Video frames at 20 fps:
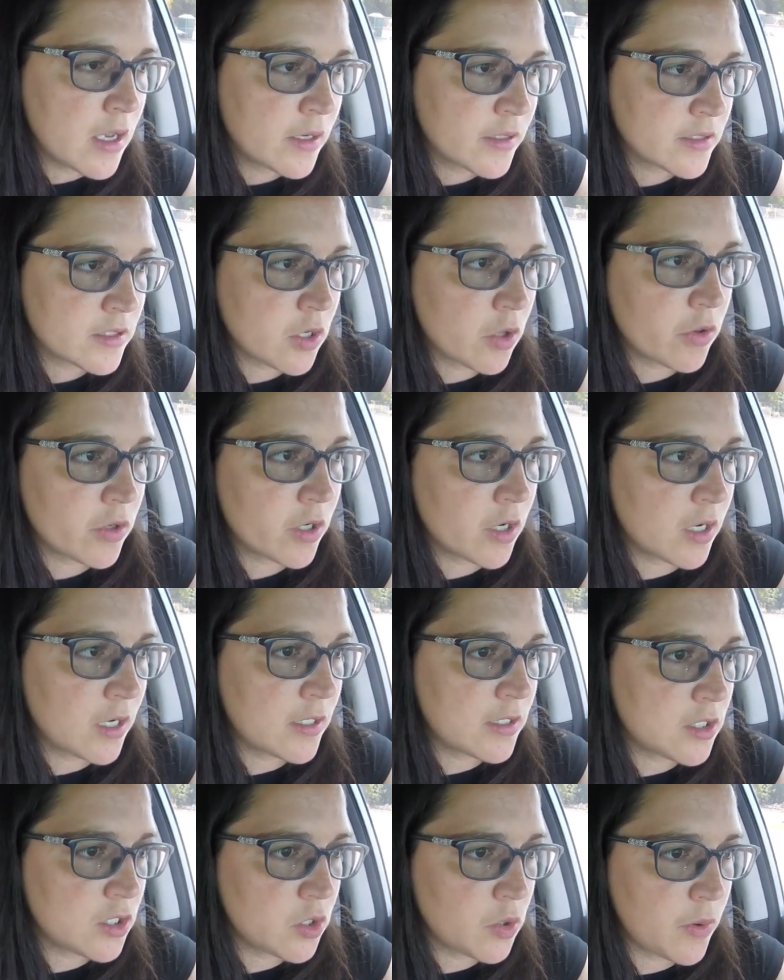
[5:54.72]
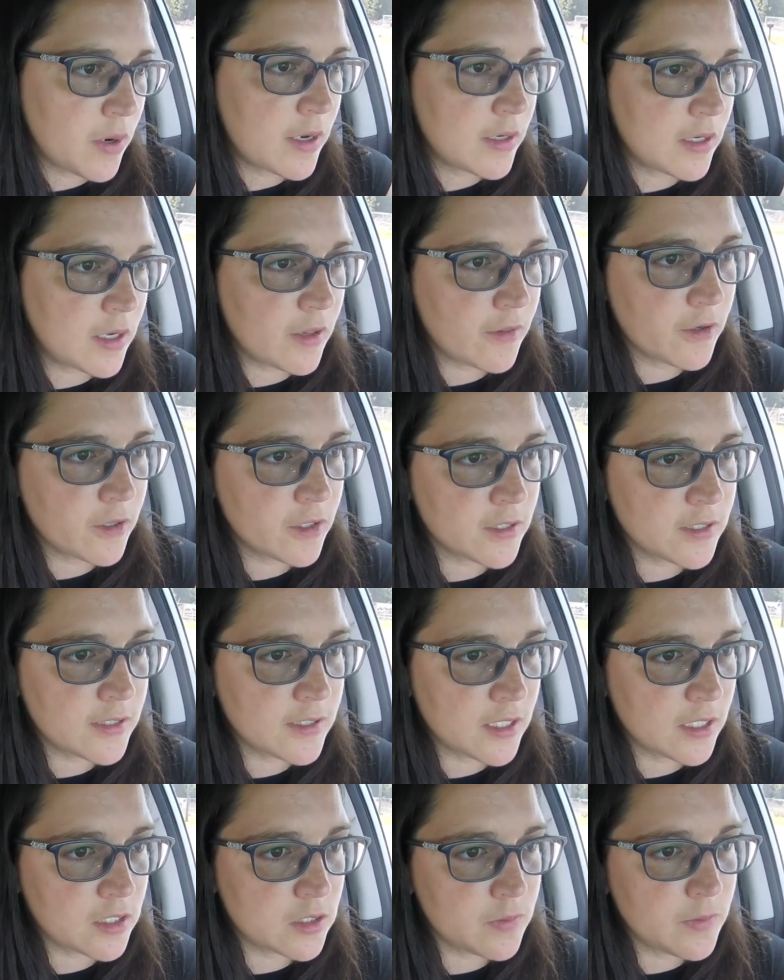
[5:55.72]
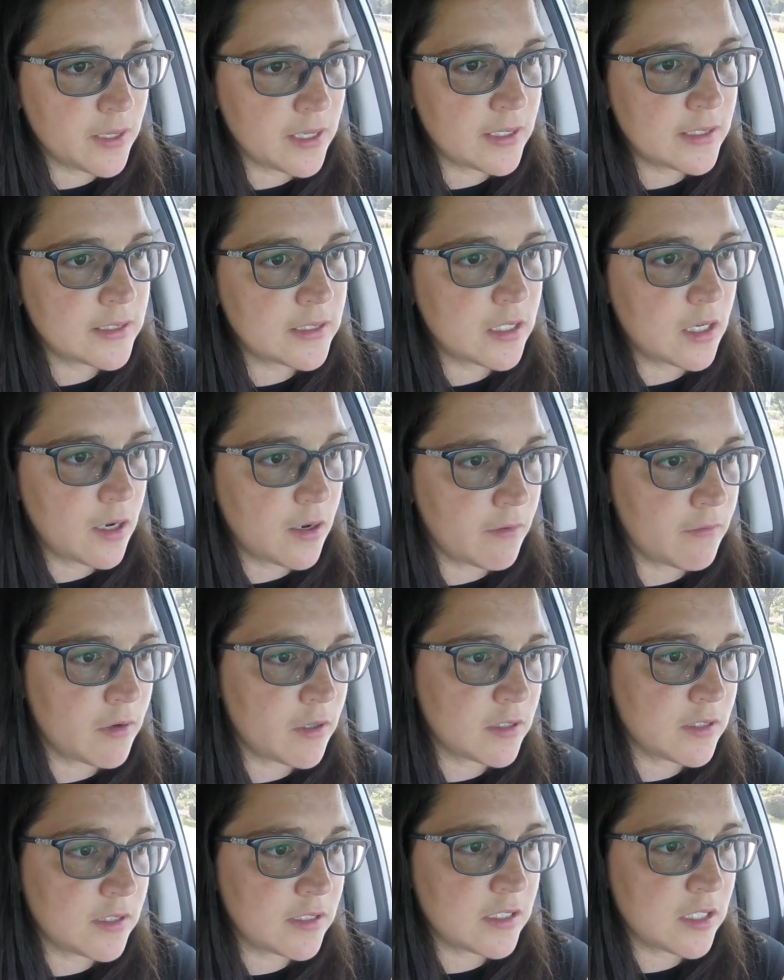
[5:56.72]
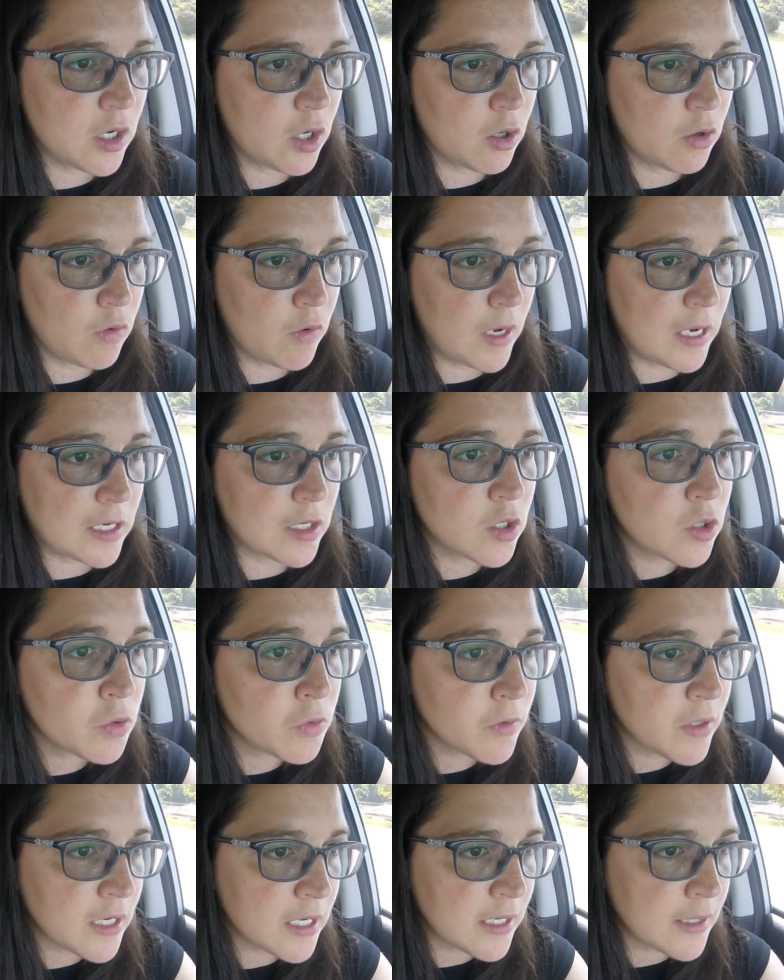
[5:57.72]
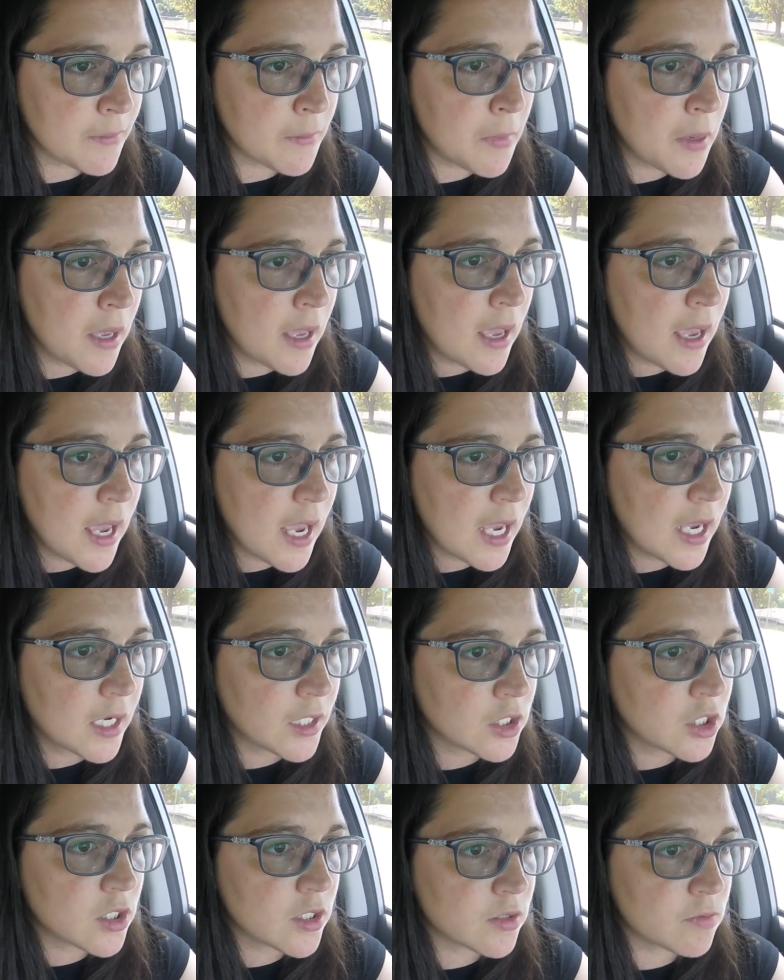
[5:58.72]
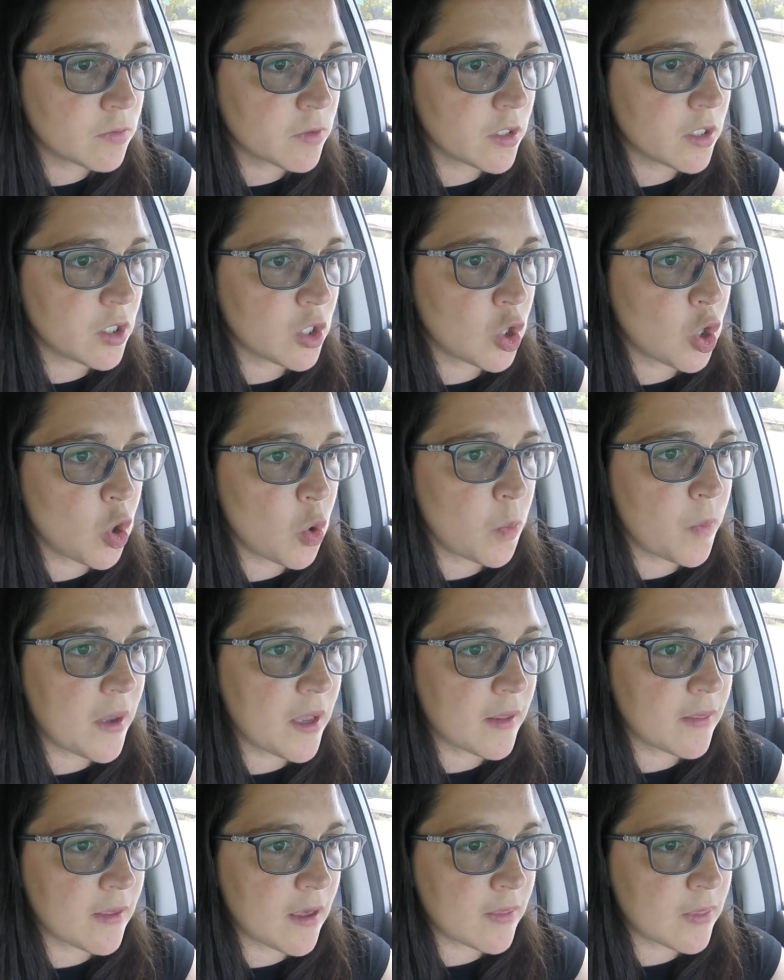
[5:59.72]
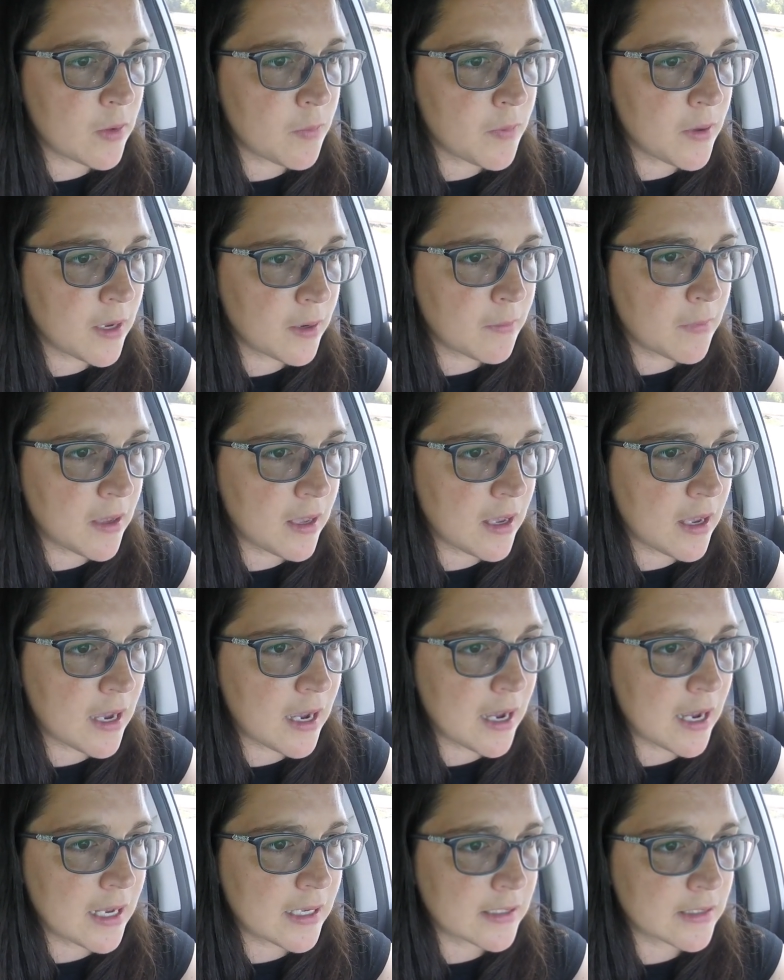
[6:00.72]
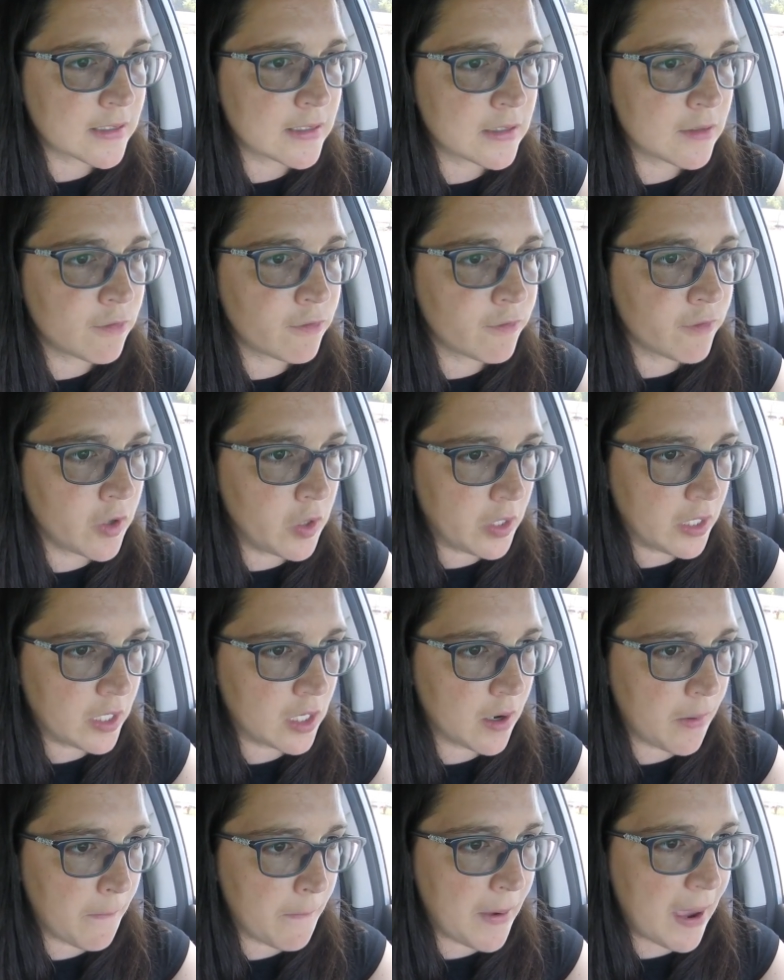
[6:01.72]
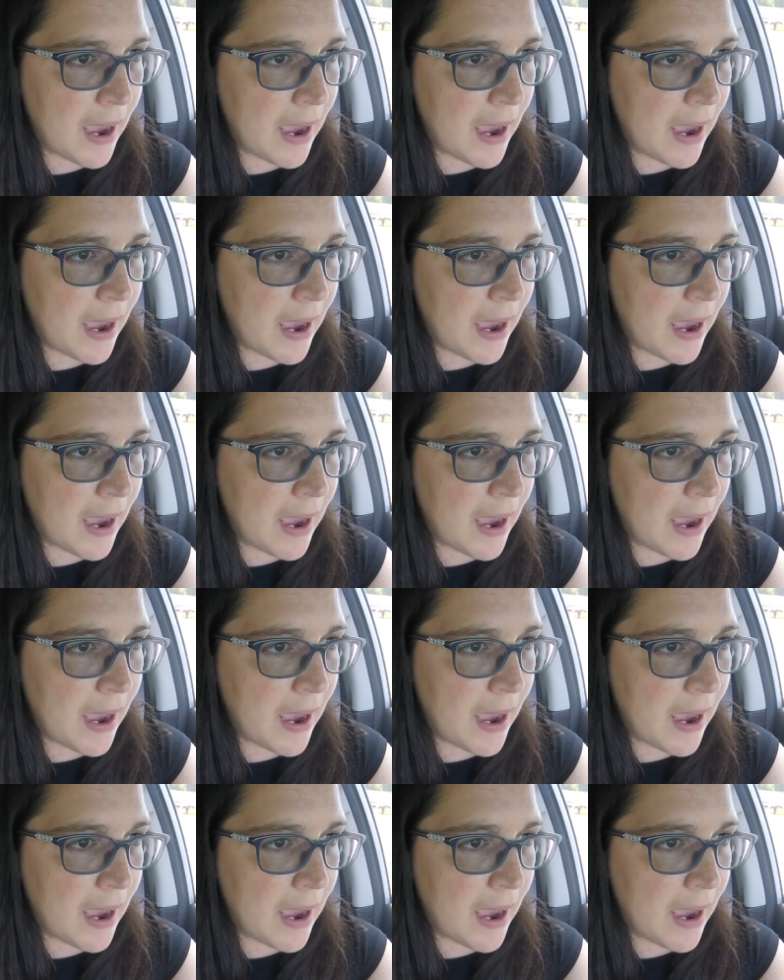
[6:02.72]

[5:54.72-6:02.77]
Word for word: So they're going to do another six weeks of a steroid cream, and she's really hoping that the pigment has fully come